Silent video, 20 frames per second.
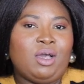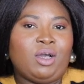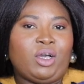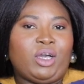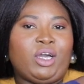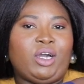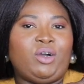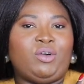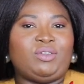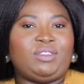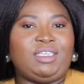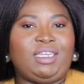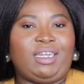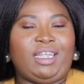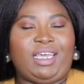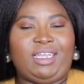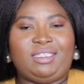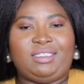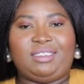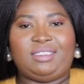Cozy
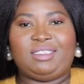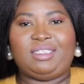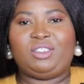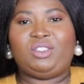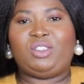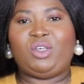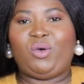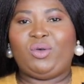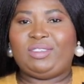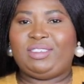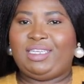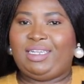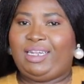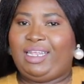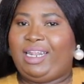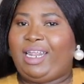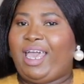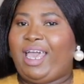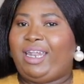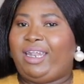Knits, so is the
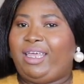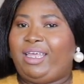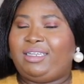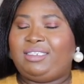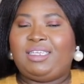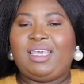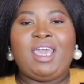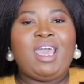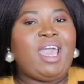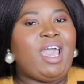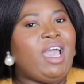Knit Edit.